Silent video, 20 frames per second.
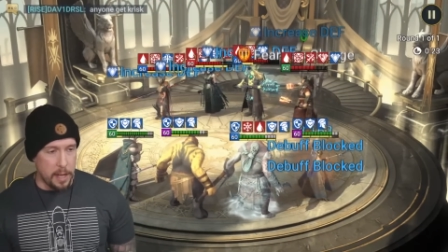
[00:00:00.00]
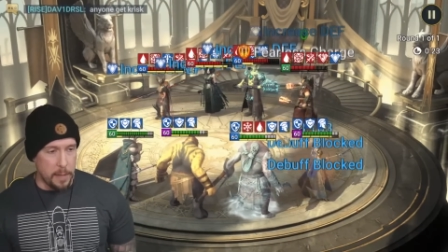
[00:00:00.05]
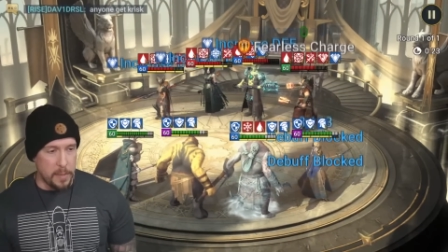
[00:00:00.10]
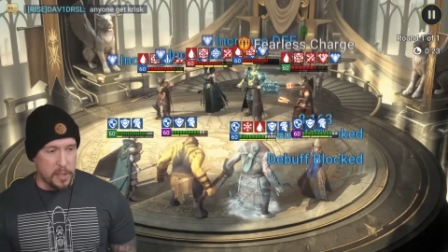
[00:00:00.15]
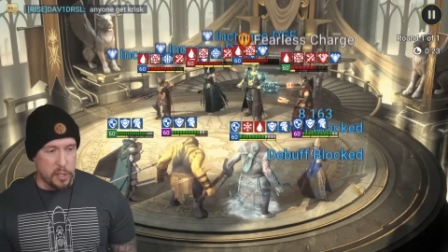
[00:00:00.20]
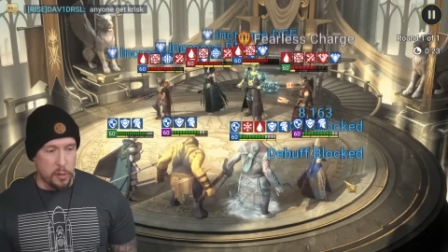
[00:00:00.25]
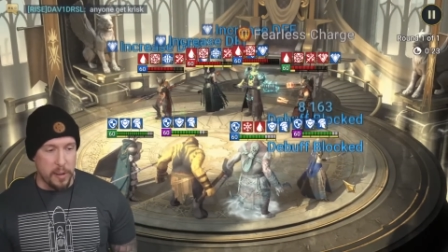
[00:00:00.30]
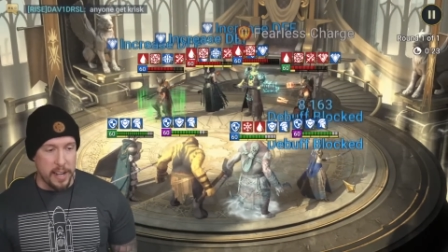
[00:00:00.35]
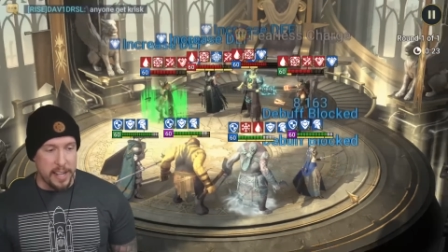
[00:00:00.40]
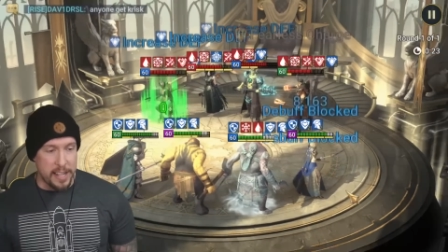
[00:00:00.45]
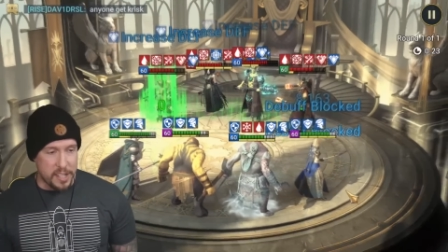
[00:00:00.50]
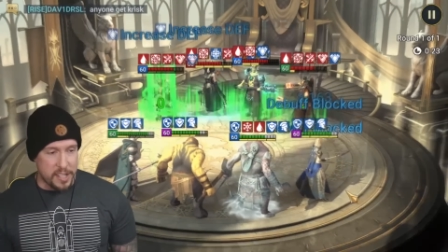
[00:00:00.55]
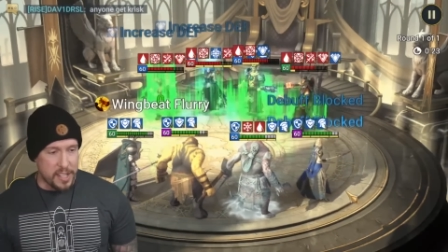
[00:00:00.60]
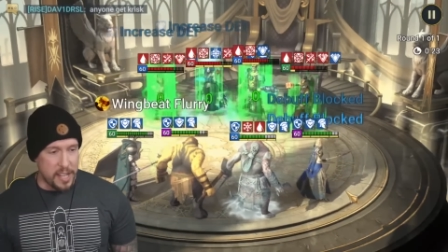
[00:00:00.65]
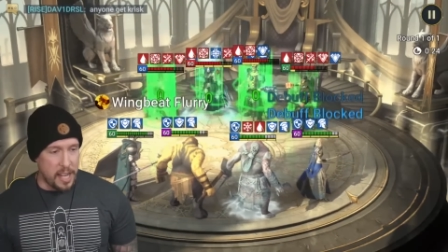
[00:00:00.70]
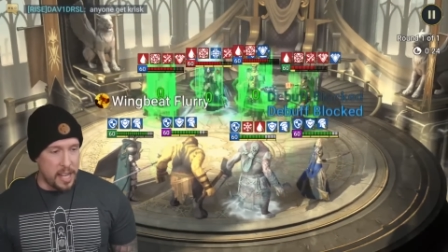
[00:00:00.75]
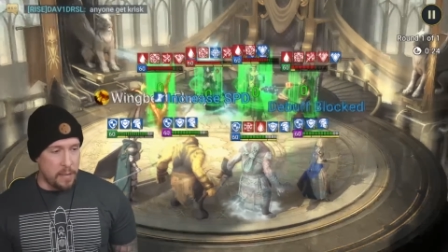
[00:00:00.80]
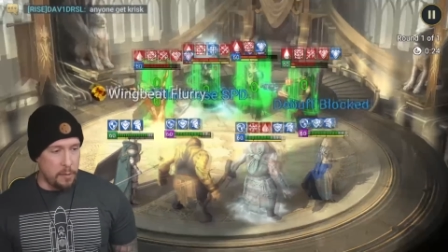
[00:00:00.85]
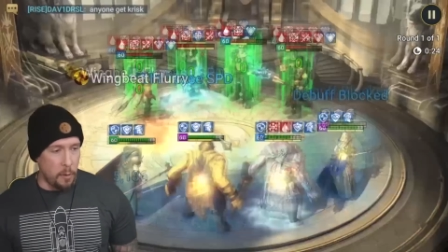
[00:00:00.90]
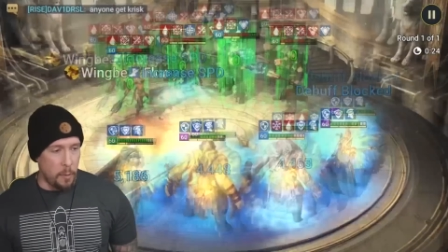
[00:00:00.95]
Miscreated
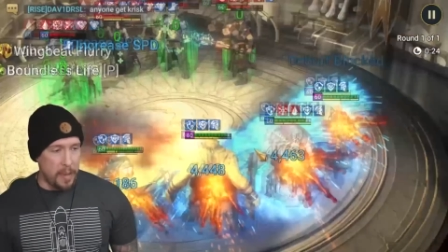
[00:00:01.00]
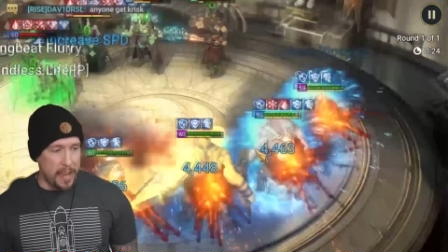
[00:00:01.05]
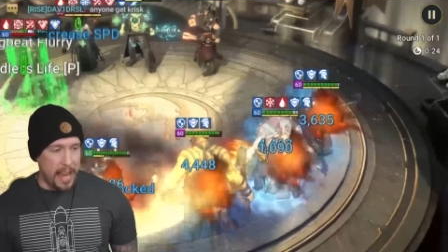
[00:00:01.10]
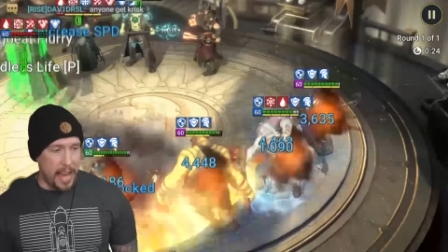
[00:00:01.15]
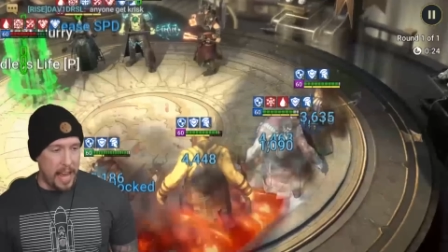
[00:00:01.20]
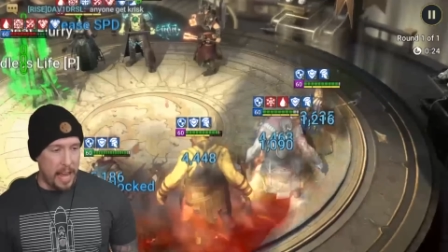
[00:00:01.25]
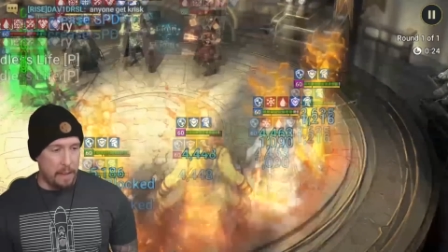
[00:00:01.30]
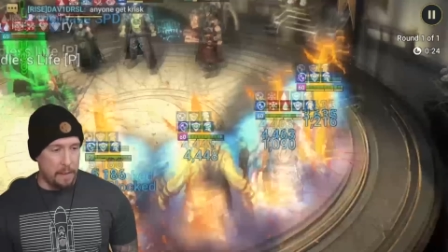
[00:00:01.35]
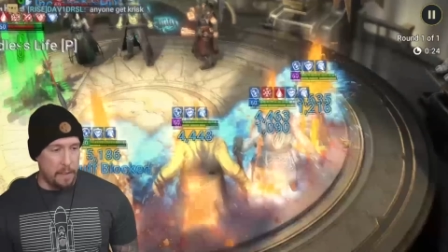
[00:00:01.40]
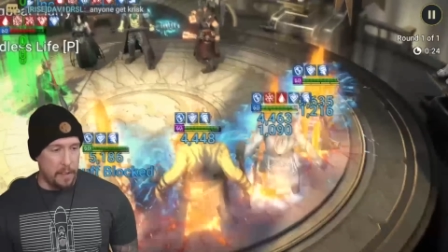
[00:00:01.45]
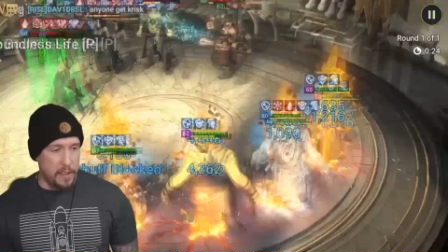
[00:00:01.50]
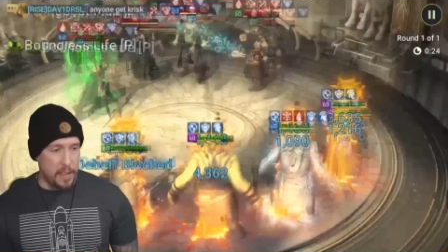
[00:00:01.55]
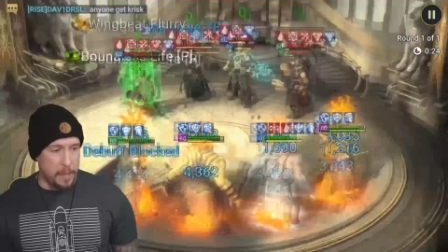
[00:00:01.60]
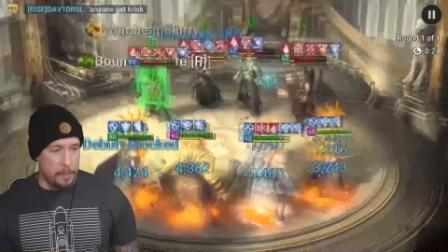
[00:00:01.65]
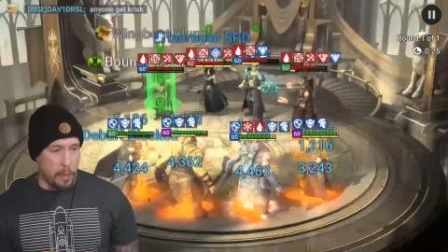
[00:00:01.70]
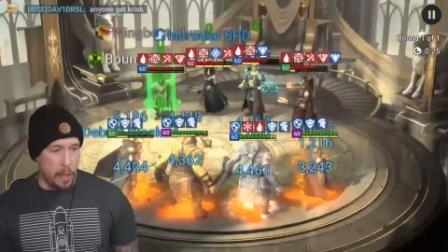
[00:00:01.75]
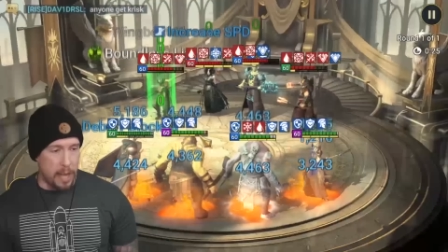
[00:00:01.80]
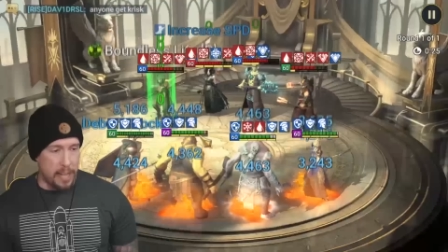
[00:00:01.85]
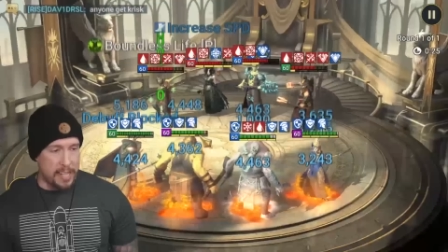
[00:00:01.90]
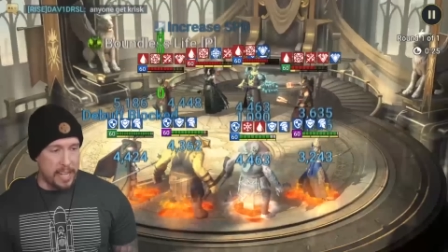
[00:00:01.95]
stun when we have the
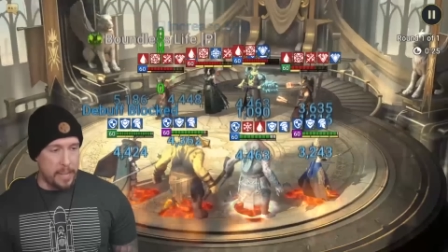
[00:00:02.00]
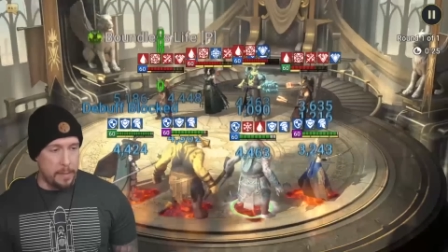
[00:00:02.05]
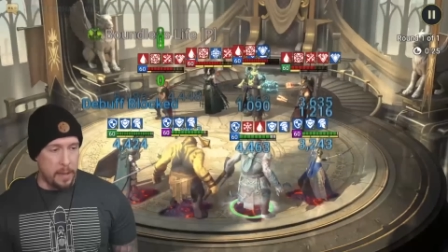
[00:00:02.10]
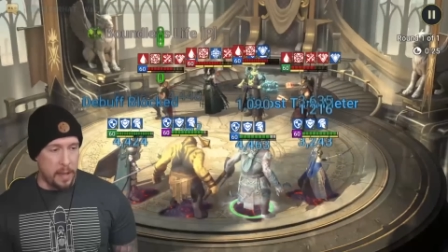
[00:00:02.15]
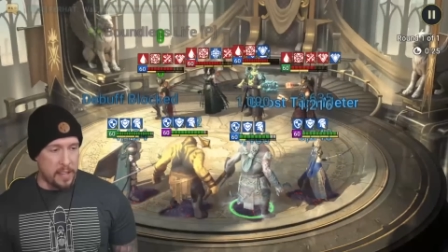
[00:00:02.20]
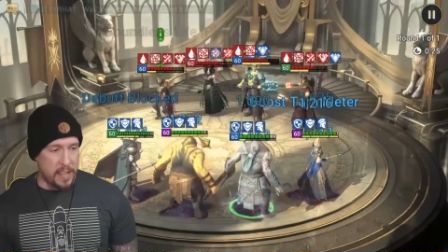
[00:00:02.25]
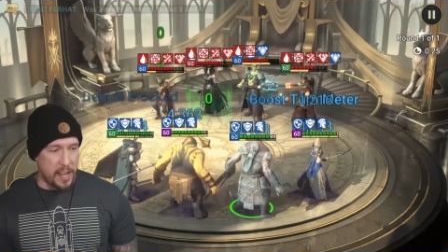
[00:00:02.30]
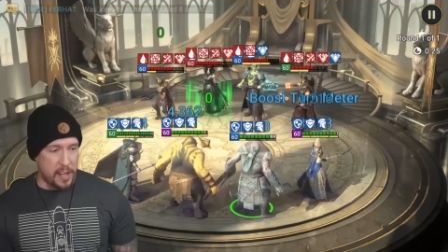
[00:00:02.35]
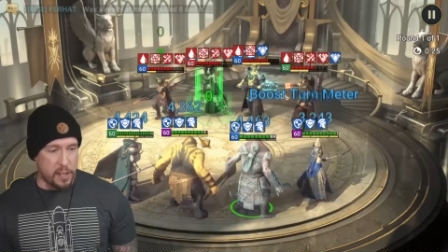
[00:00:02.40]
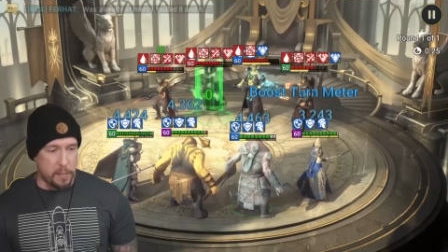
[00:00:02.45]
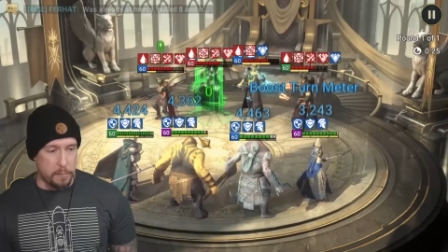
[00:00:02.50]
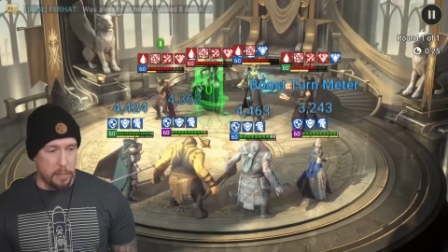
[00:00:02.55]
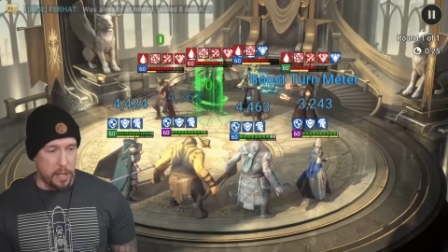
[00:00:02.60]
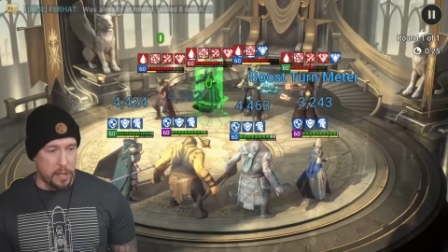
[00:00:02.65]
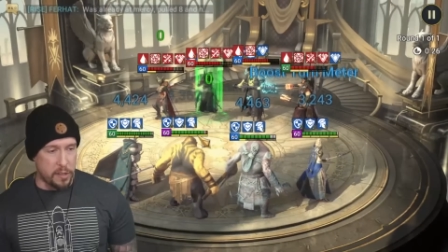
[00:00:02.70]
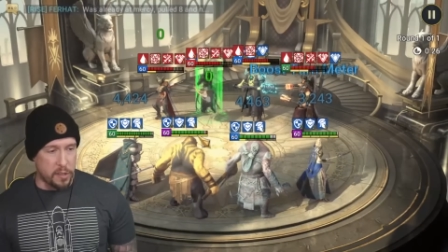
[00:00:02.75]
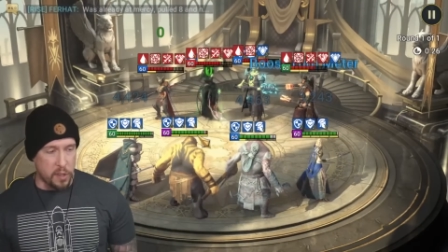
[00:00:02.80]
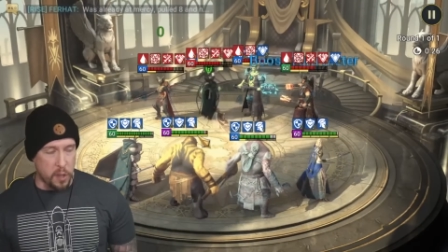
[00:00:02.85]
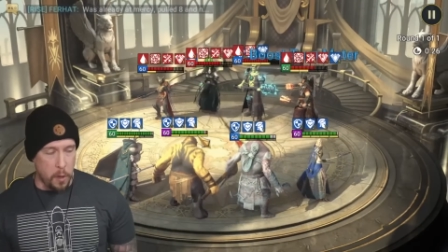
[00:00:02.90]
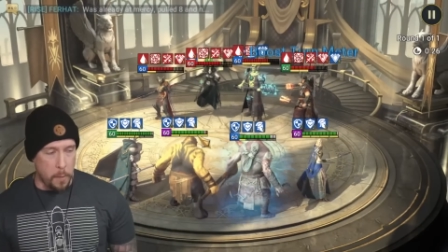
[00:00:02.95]
block debuffs. Ancient
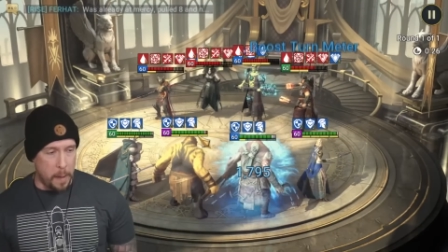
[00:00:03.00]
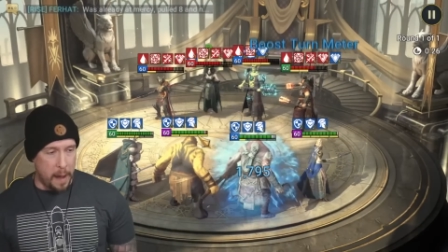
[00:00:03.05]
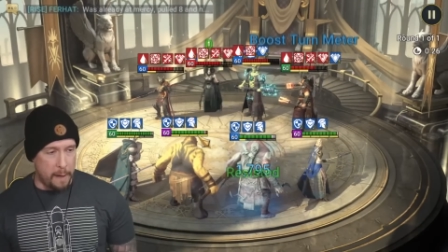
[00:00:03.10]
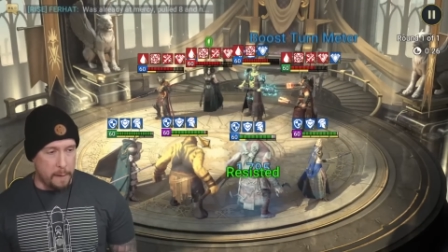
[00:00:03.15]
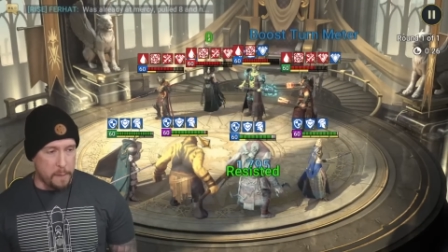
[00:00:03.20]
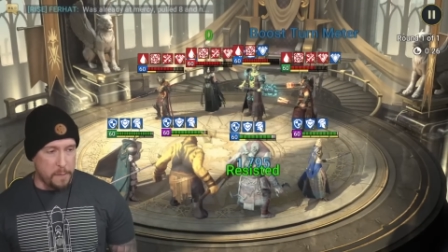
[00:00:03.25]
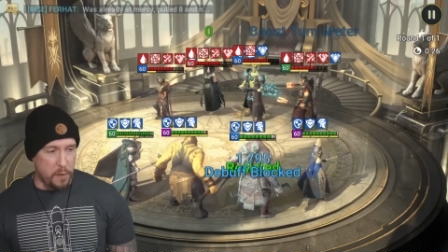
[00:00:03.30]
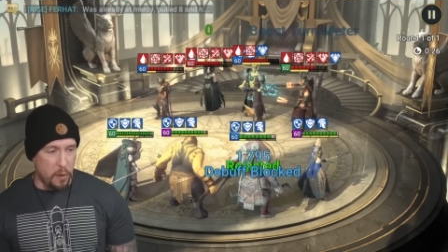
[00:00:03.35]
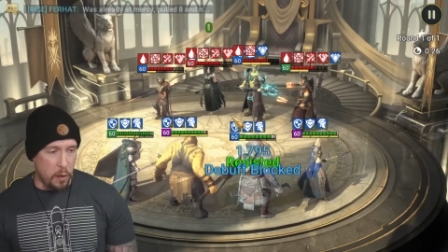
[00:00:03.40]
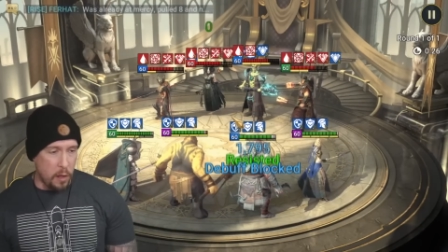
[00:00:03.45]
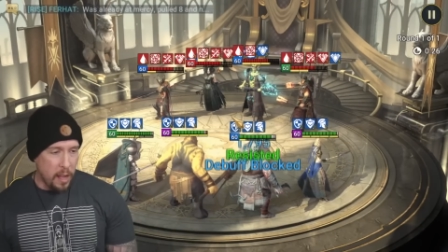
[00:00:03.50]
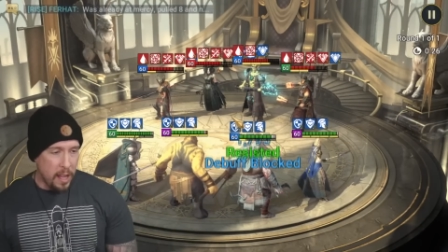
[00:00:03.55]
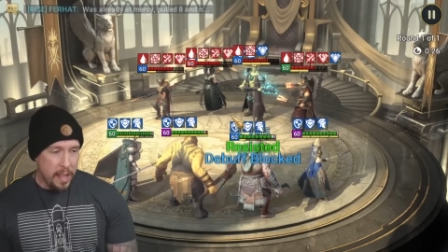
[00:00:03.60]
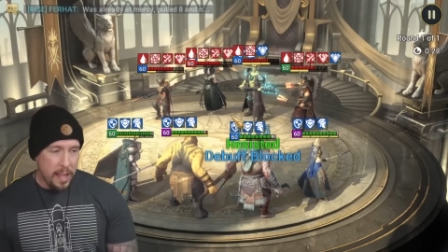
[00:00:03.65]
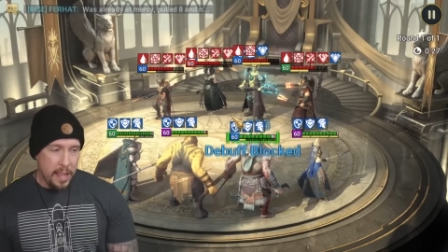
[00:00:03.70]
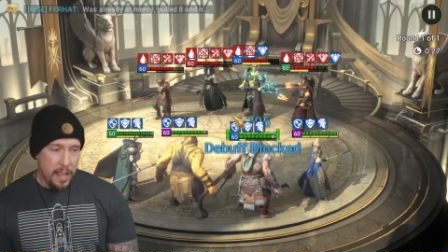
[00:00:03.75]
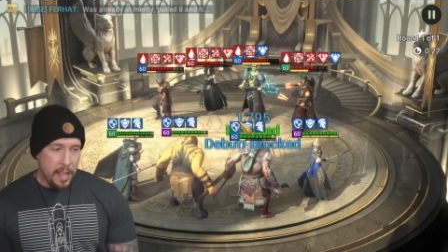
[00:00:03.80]
Blood is so powerful.